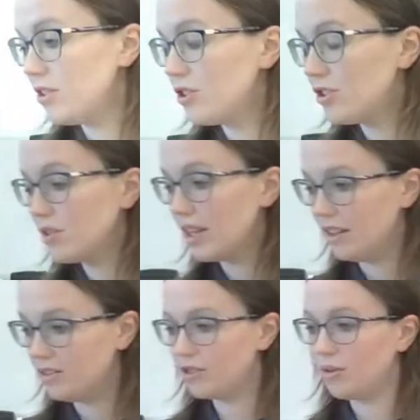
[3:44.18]

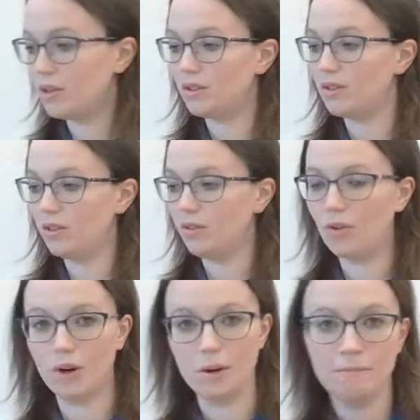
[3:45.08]
strings, you're going to look
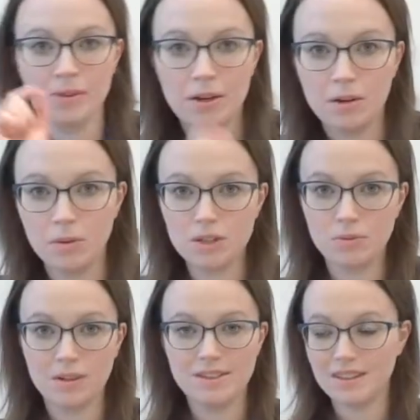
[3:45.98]
for which
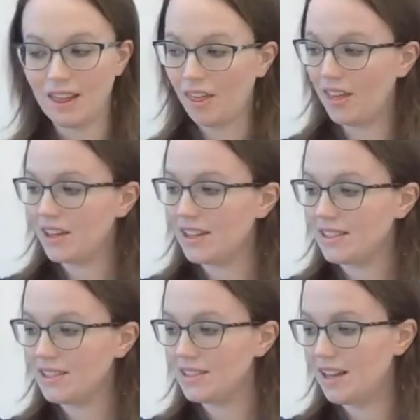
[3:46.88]
one is the
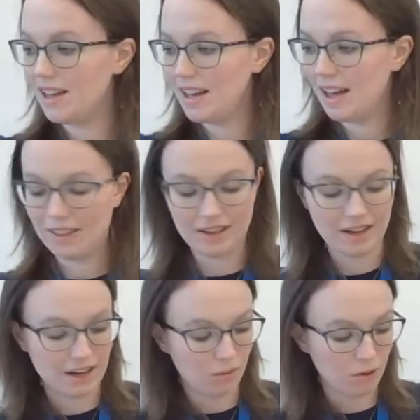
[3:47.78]
thickest and then
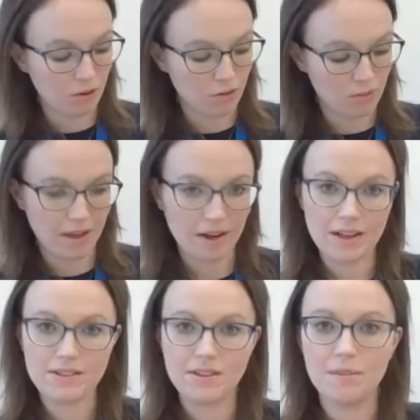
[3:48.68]
kind of work from there.
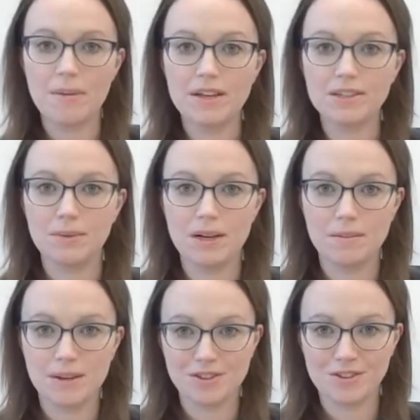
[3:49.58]
That's the best way to
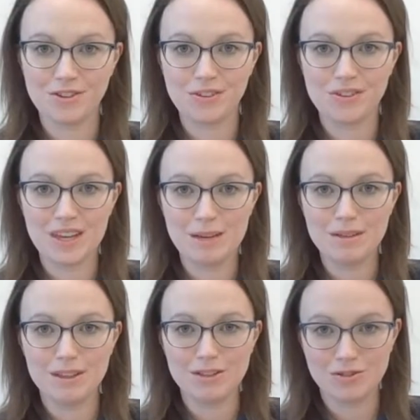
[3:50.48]
make sure you're
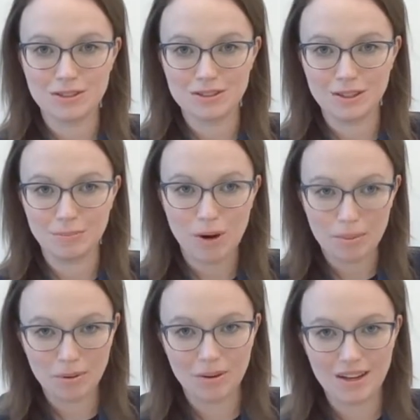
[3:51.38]
naming the strings the
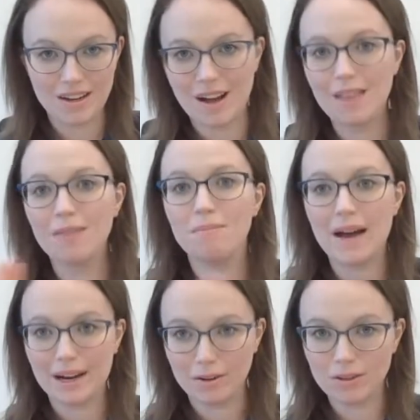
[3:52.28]
proper way and not
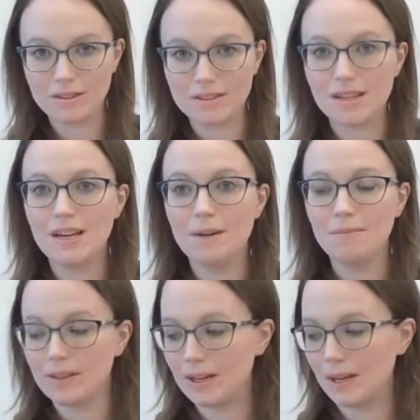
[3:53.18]
backwards.
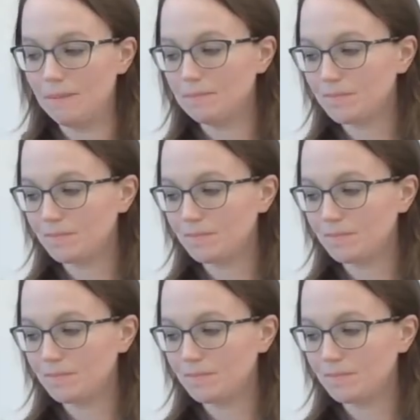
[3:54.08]
Okay.